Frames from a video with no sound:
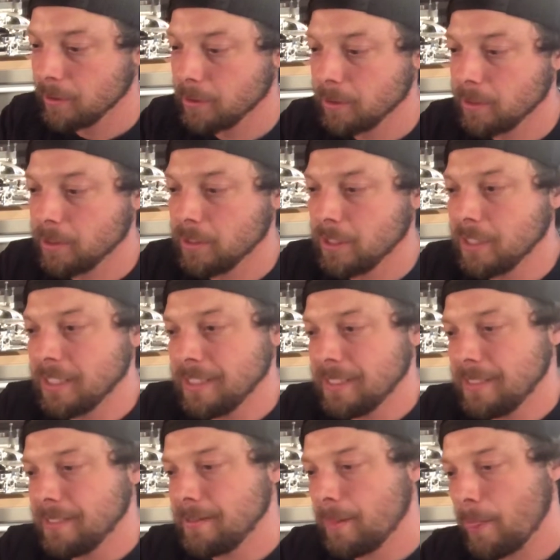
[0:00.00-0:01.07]

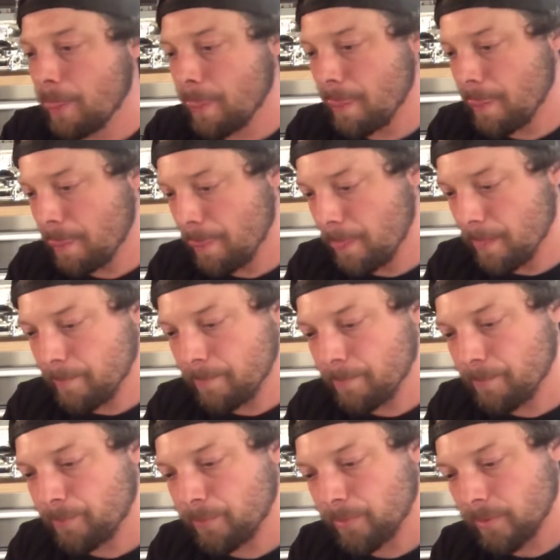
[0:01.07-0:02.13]

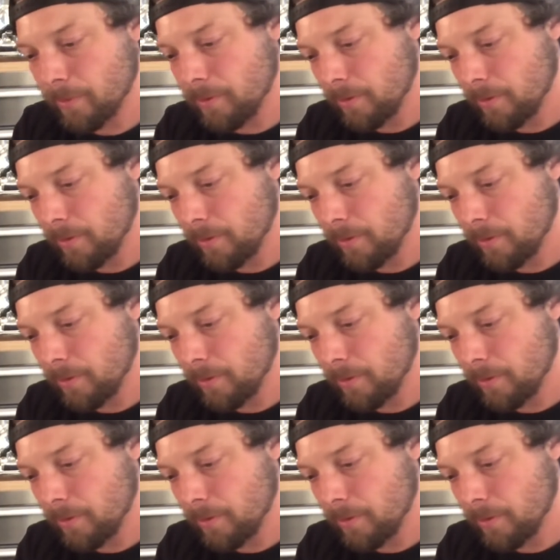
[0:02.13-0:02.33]
(silence)